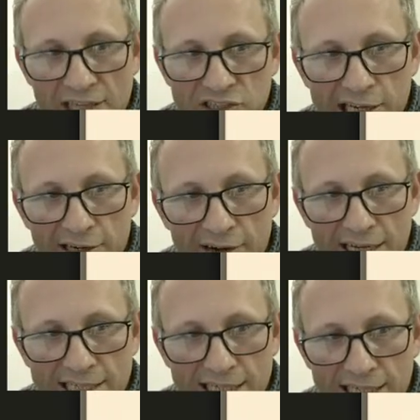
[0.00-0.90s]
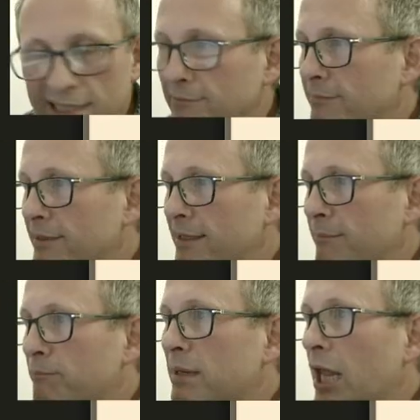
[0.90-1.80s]
generator,
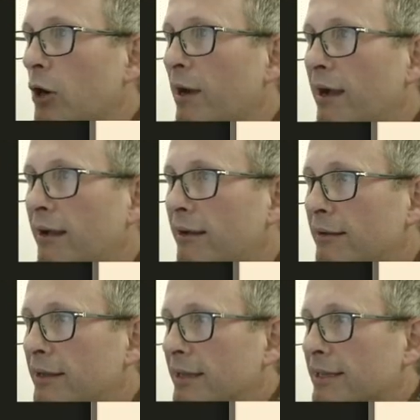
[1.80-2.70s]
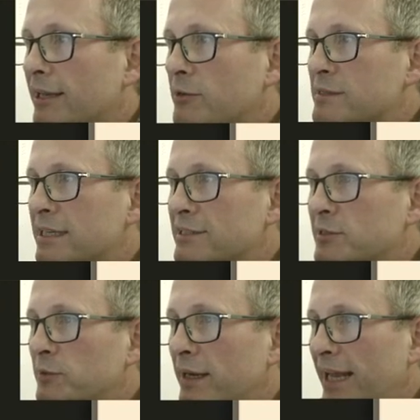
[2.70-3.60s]
blower goes
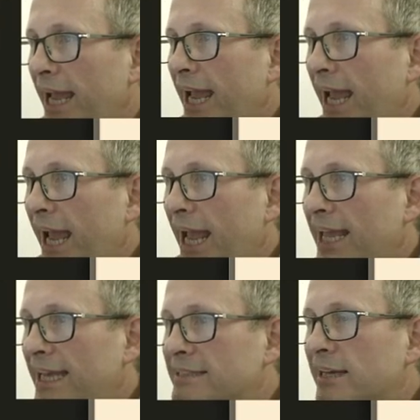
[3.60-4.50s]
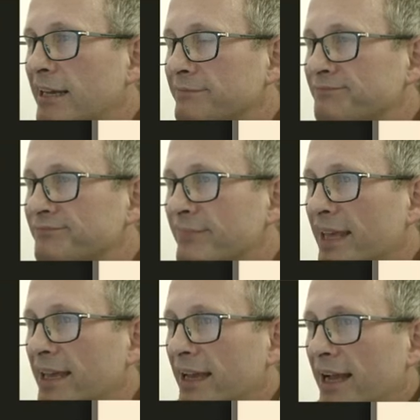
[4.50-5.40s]
into an air heater
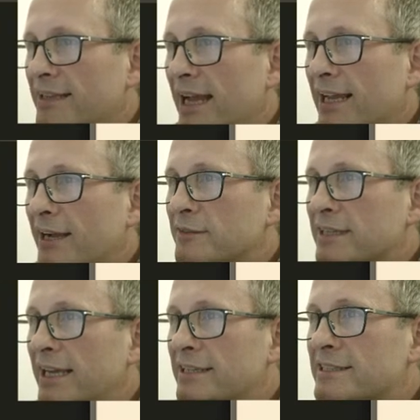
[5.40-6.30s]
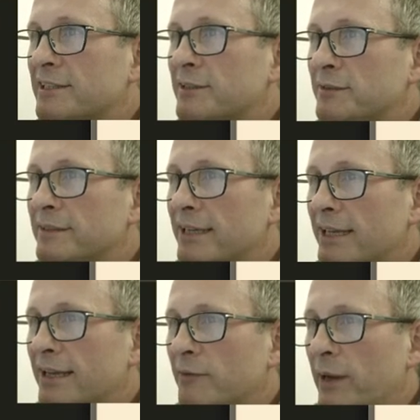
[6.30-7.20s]
and that goes into
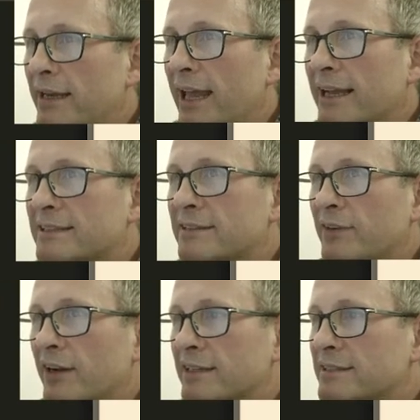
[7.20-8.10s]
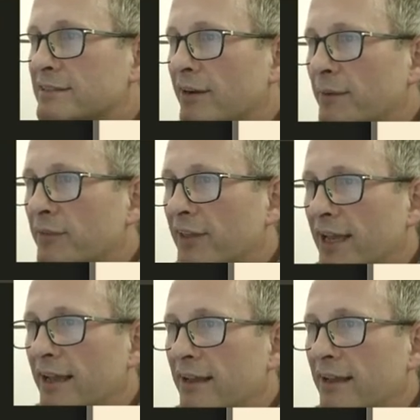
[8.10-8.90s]
the Windhex device type thing.